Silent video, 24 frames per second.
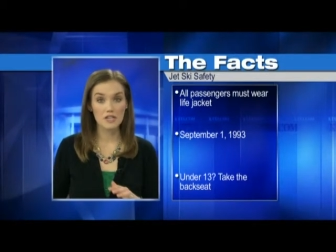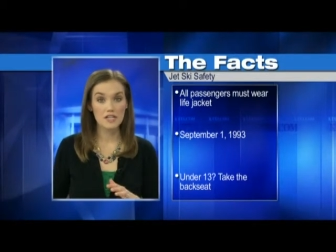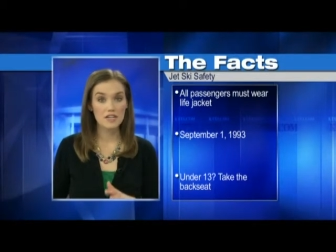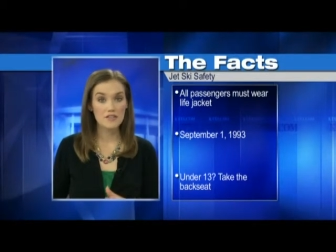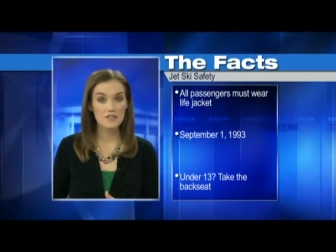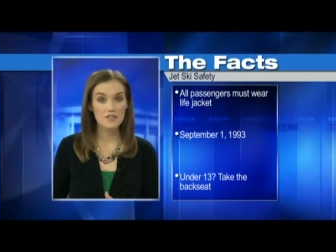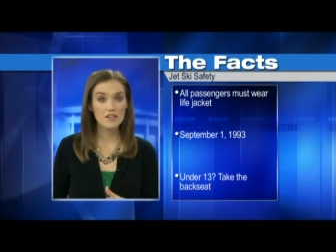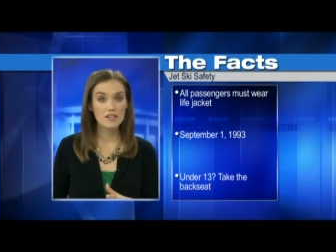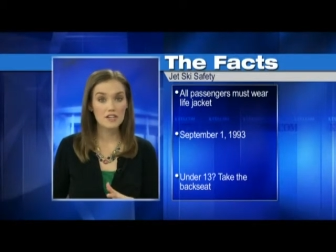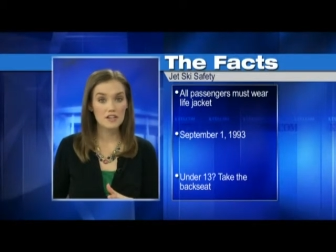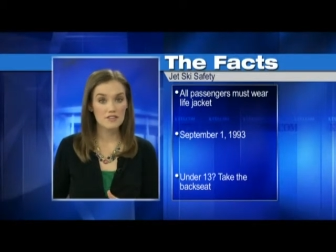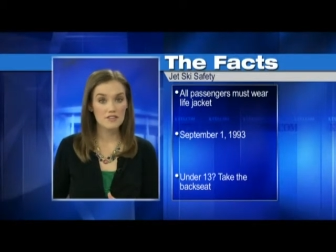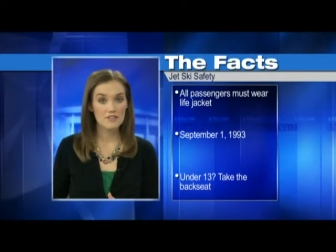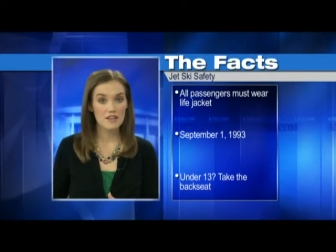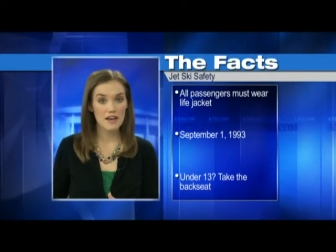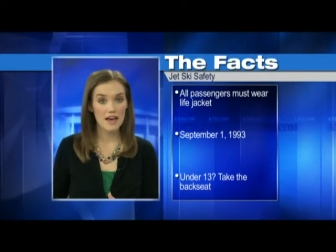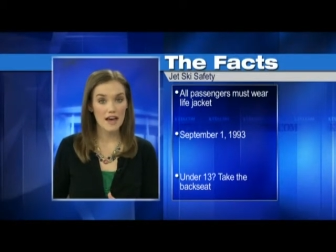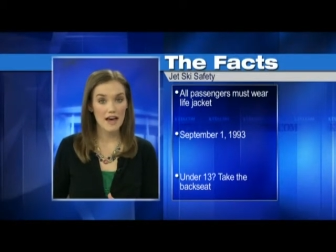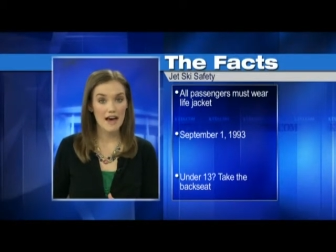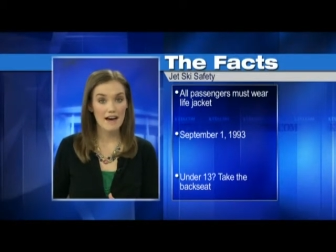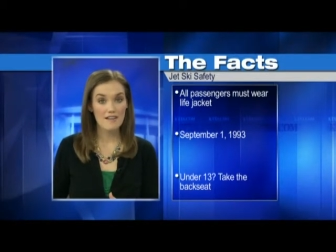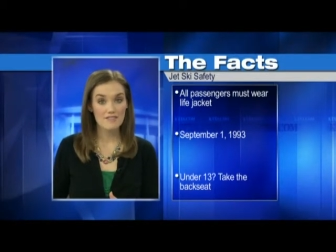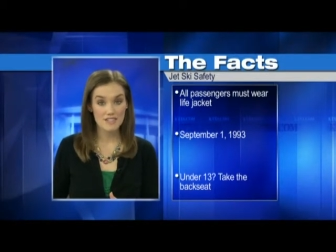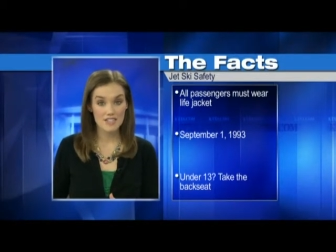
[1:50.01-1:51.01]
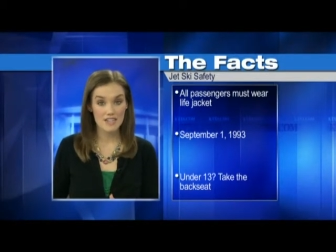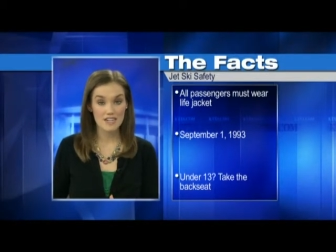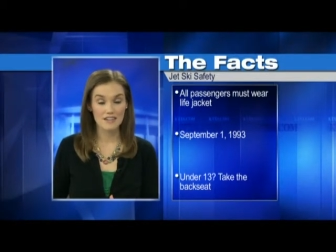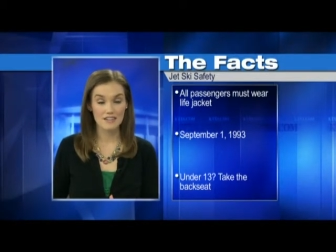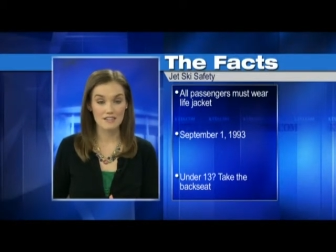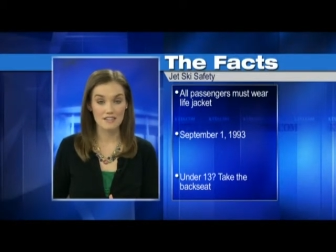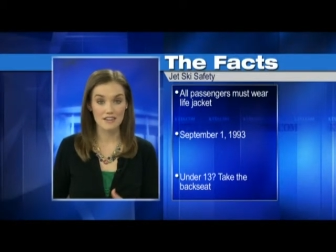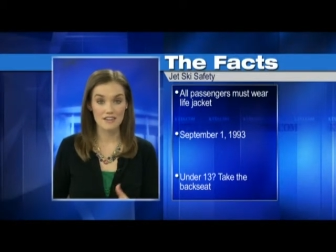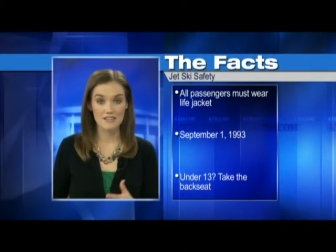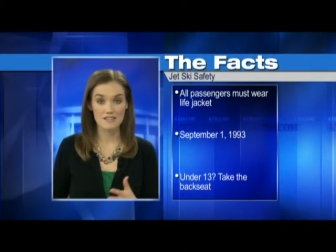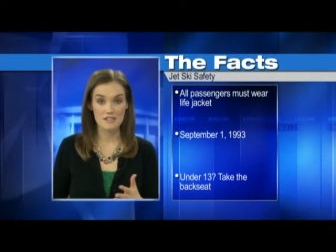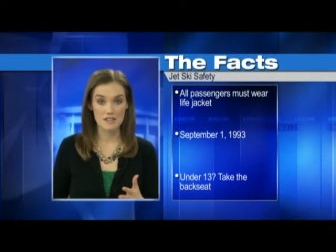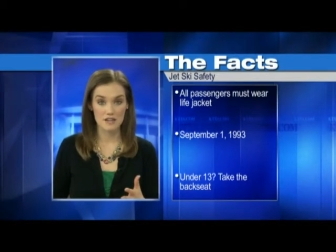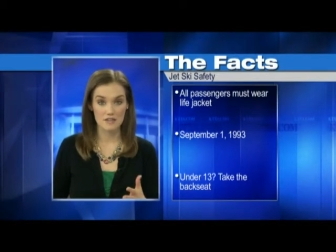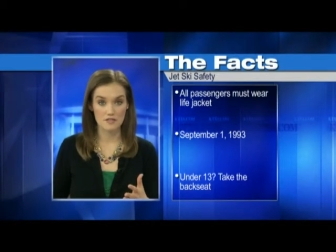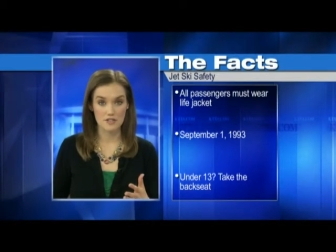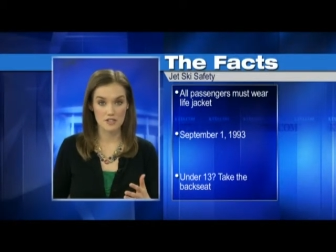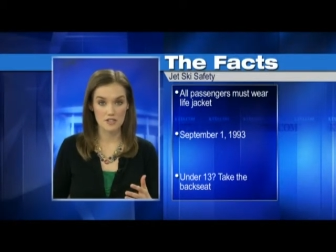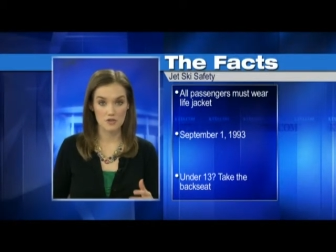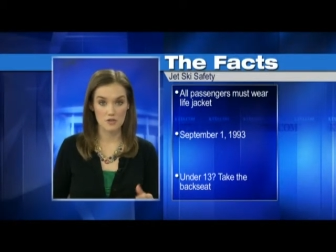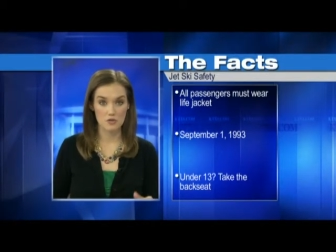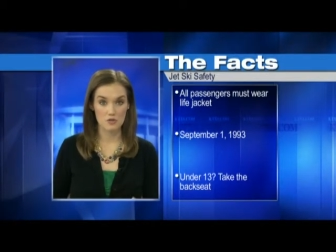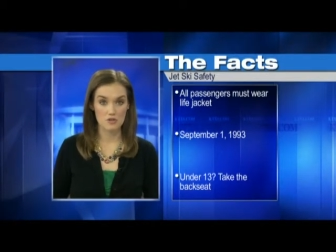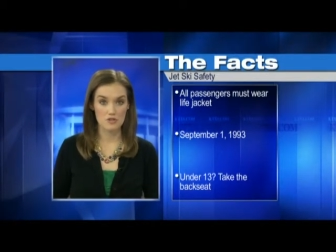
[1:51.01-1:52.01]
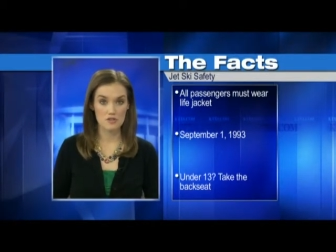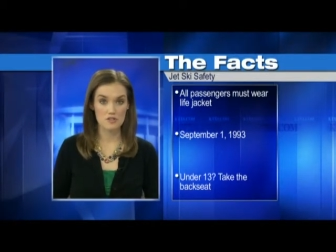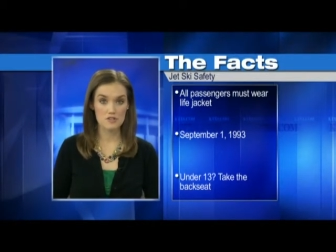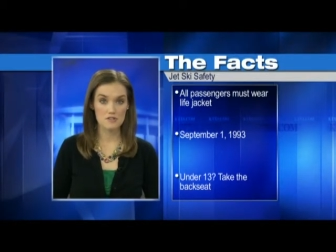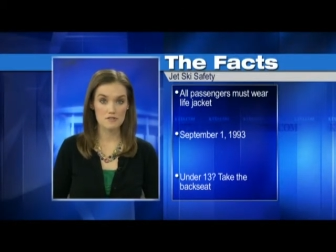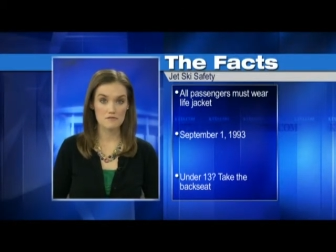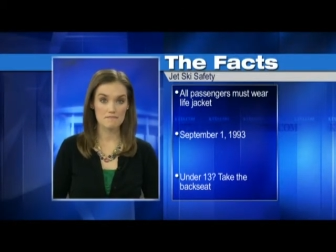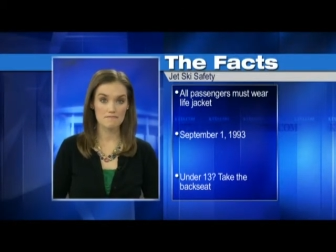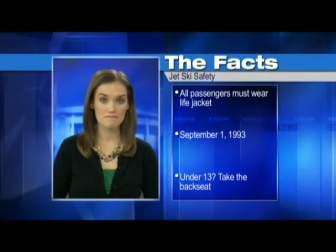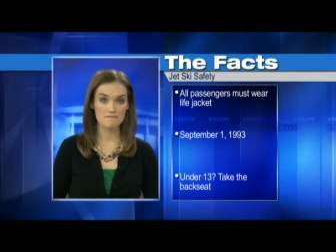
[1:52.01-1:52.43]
even if they have taken that safety course.